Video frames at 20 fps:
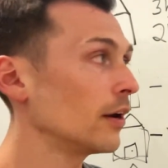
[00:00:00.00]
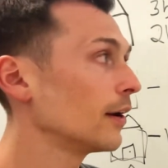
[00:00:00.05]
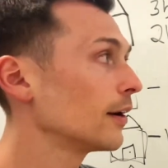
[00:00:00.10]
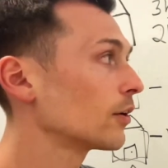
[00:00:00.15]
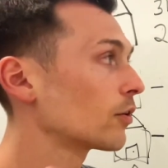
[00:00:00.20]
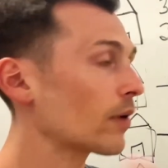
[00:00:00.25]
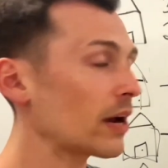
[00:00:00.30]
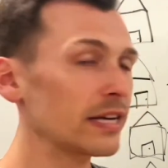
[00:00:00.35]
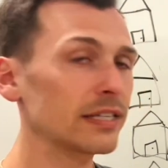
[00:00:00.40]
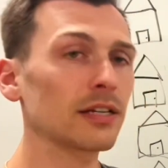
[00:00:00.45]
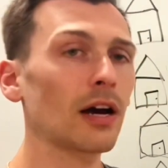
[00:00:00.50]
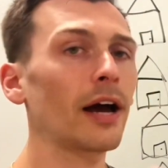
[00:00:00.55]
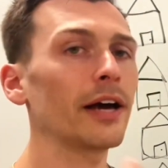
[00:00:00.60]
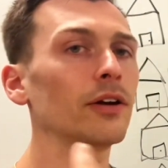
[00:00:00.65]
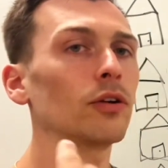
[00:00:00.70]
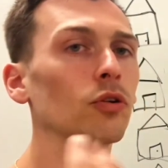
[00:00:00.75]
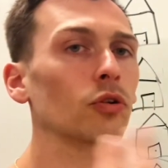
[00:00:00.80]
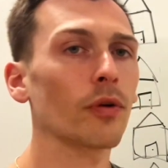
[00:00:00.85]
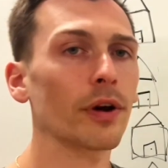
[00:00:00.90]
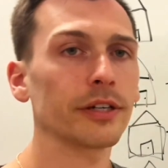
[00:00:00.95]
great
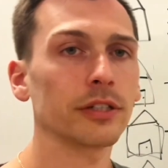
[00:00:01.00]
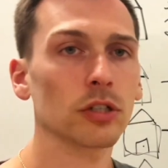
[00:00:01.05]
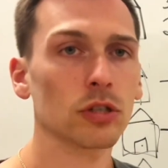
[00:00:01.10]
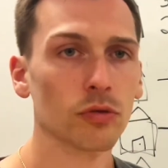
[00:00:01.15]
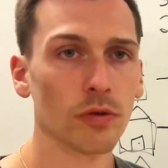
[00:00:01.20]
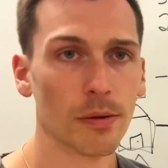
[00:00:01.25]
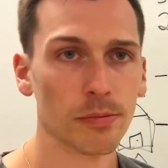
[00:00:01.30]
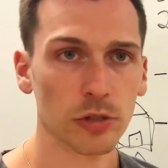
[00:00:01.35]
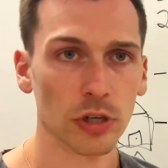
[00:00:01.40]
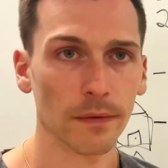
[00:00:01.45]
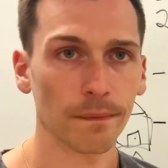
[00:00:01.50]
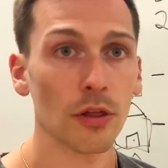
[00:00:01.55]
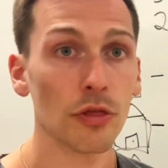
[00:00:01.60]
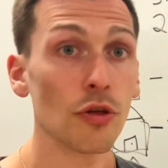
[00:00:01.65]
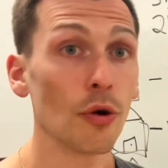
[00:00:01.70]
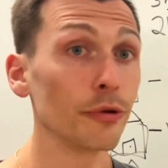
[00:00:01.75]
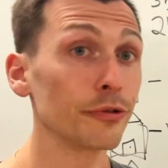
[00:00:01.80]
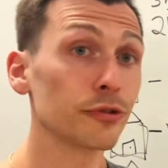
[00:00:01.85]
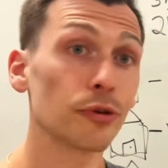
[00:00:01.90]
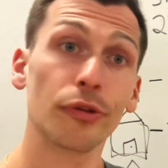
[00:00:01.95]
title, great description.
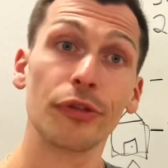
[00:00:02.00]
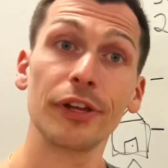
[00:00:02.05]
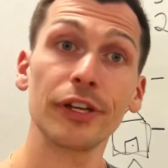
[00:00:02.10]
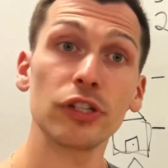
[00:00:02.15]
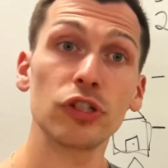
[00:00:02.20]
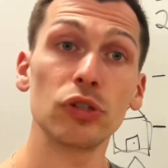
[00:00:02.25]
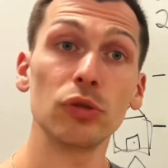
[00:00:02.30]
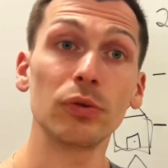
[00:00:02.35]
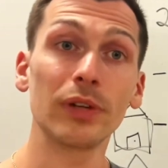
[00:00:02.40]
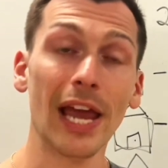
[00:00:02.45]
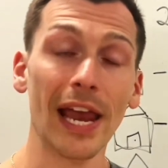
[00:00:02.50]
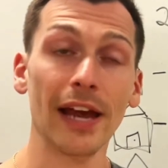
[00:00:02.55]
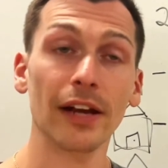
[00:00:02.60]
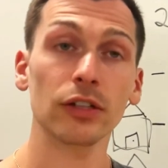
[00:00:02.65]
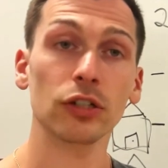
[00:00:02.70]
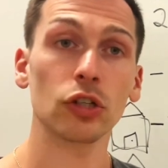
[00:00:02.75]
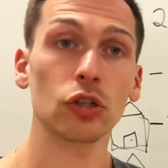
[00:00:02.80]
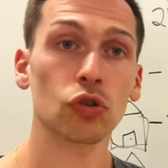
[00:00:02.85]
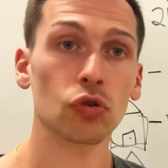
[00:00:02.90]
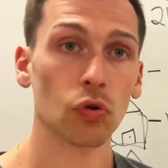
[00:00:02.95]
Those are things you can
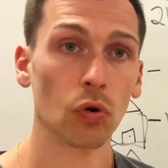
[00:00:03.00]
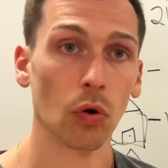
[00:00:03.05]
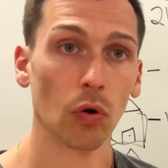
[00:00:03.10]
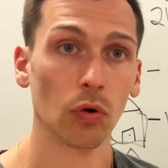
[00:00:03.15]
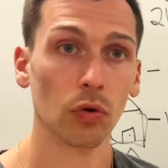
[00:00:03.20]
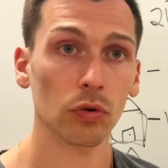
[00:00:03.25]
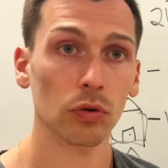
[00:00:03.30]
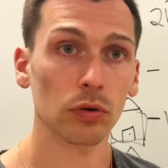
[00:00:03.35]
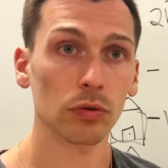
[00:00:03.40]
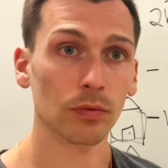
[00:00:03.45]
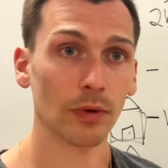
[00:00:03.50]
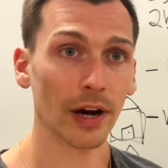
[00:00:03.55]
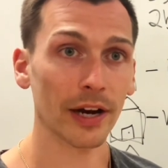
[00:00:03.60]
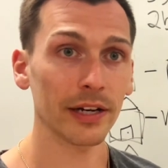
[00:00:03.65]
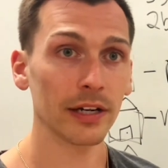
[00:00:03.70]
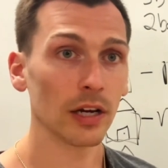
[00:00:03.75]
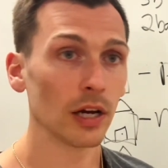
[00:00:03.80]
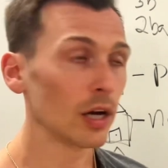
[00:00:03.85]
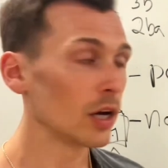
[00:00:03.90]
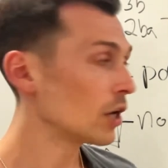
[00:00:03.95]
control,
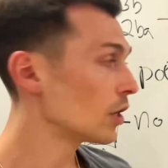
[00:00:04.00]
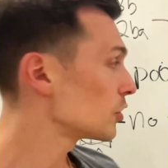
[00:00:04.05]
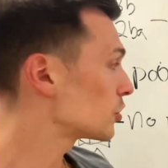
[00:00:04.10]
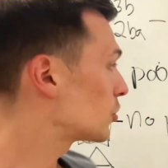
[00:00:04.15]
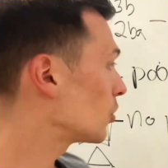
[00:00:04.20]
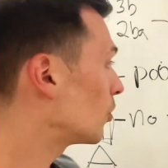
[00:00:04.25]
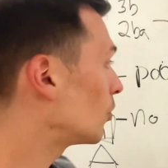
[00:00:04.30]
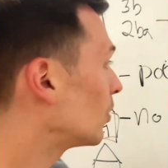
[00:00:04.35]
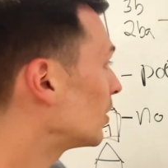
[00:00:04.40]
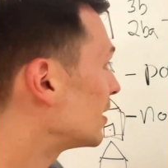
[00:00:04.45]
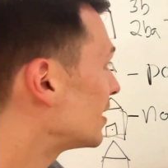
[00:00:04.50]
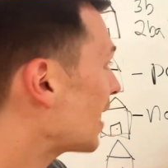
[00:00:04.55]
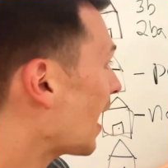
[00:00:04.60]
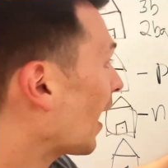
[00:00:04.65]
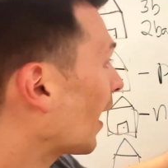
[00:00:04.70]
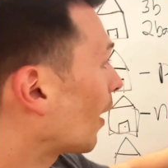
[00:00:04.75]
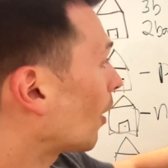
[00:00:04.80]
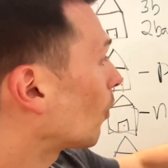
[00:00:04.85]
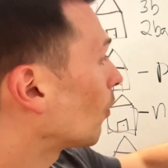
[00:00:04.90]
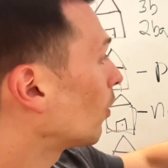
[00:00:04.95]
right? So
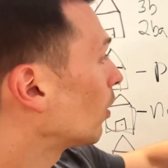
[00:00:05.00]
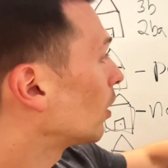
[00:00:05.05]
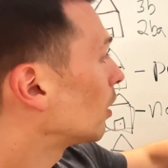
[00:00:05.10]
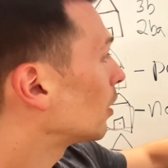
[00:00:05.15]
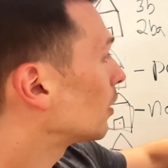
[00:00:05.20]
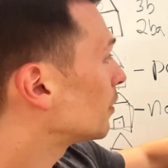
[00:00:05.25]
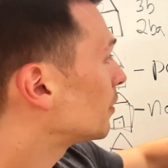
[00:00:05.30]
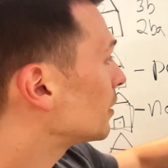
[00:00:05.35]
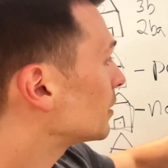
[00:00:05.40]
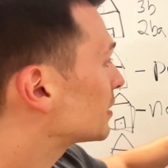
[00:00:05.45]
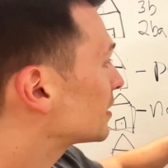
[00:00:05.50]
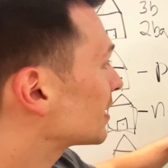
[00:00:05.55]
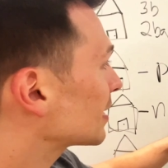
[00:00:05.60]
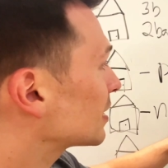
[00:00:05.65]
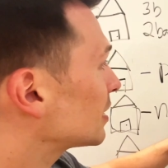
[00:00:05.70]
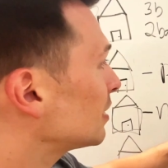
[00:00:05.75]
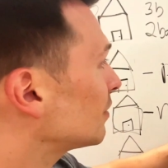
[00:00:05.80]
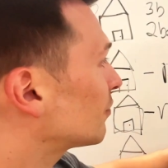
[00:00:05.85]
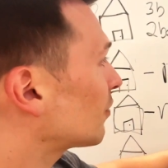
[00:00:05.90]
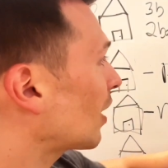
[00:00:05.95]
now this
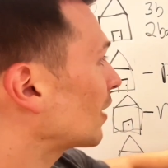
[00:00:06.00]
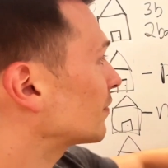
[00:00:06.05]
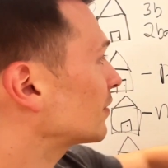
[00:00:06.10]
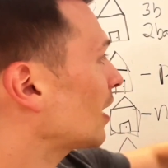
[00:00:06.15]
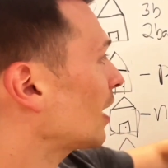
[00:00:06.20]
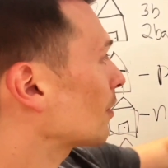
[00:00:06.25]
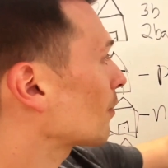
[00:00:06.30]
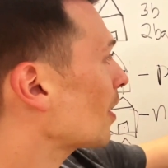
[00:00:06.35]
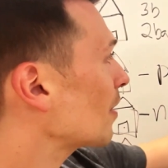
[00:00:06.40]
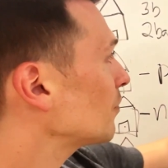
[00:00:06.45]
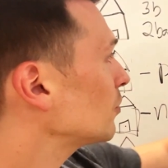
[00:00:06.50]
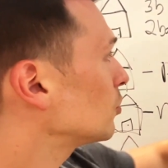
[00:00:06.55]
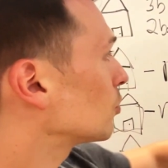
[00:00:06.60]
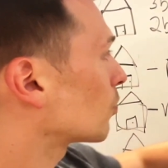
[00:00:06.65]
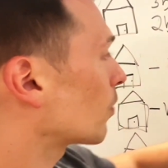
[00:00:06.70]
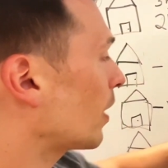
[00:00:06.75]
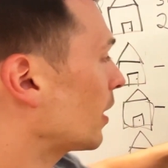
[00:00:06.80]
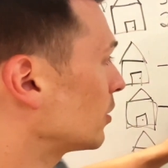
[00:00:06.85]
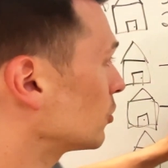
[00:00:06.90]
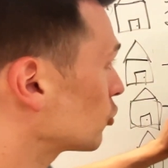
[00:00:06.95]
65K revenue
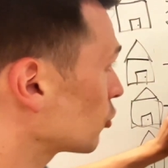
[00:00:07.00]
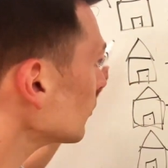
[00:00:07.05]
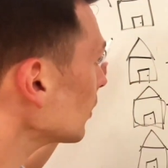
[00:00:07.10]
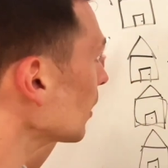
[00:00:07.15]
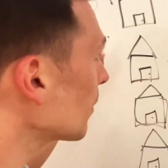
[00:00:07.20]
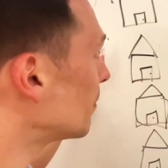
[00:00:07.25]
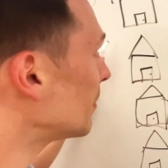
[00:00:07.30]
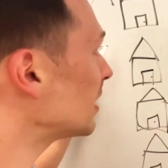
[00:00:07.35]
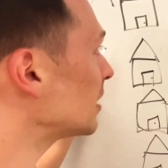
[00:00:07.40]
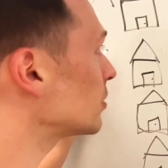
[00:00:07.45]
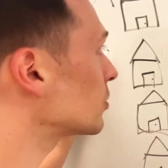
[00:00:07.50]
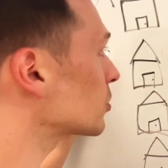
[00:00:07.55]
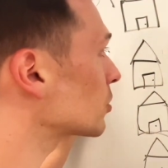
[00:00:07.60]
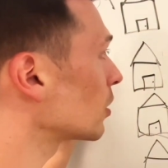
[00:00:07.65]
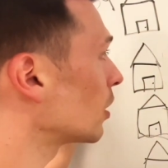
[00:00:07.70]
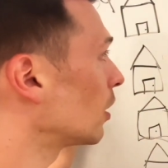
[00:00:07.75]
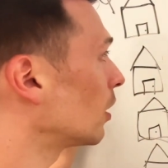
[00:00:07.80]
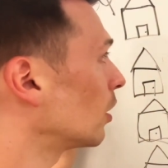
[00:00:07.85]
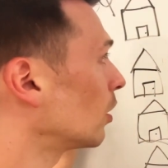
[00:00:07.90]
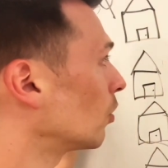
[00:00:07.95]
range means
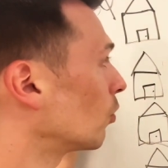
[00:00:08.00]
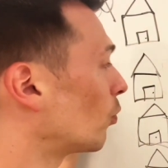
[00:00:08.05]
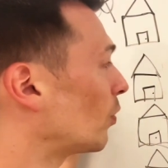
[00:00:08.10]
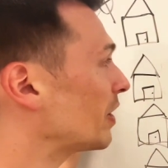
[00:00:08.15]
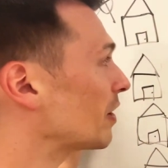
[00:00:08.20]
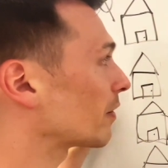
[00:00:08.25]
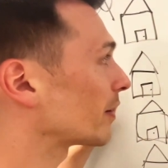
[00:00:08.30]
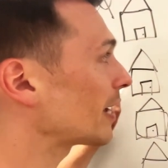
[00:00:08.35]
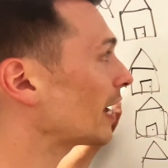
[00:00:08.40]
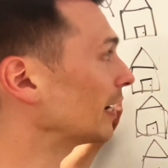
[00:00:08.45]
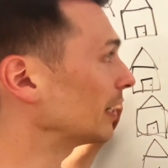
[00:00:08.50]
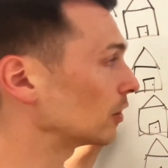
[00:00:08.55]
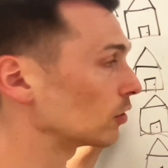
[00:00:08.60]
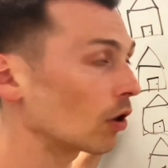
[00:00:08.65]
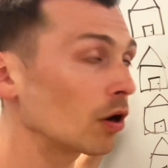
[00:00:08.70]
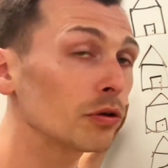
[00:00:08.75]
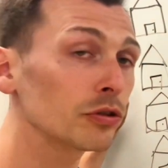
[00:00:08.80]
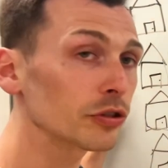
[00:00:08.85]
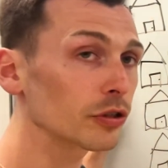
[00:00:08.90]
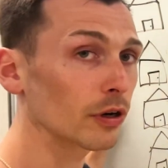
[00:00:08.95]
we are getting
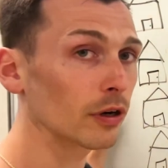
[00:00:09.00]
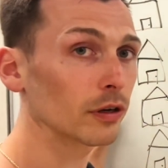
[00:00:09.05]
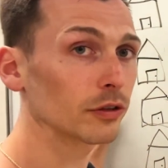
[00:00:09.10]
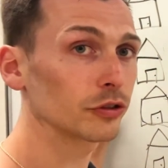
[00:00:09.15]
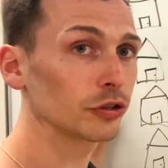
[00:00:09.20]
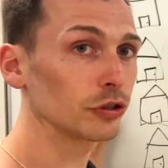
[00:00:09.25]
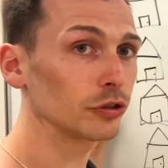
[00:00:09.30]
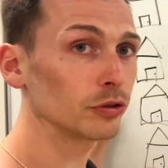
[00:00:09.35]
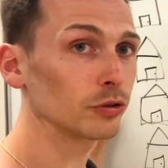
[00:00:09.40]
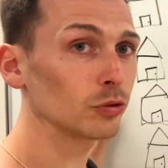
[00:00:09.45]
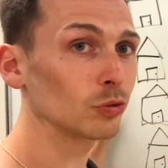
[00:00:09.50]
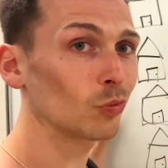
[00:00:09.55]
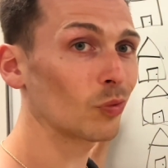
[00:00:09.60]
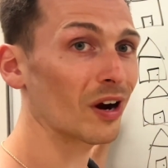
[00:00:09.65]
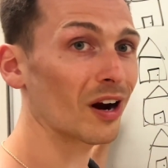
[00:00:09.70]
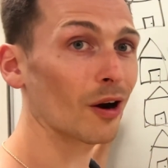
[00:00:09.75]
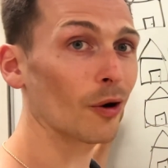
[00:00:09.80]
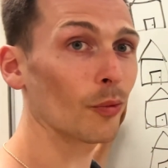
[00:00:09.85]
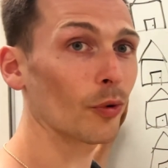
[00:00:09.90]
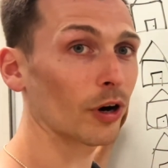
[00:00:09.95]
closer to
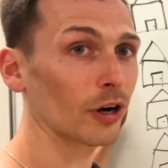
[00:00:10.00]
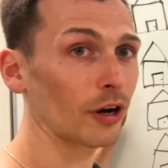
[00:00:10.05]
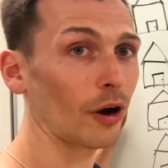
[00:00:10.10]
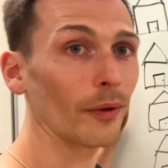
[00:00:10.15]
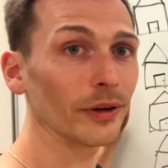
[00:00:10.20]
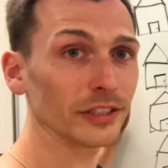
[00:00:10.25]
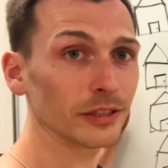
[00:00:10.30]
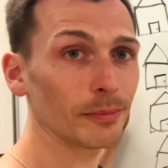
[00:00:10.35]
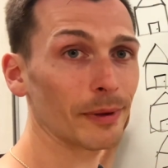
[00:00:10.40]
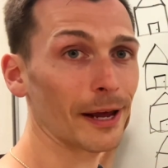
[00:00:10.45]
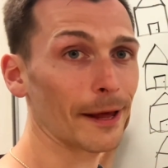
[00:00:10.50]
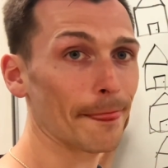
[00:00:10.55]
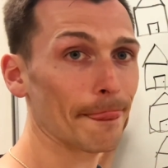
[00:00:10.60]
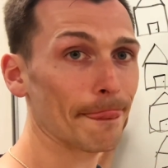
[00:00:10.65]
where we're going to be.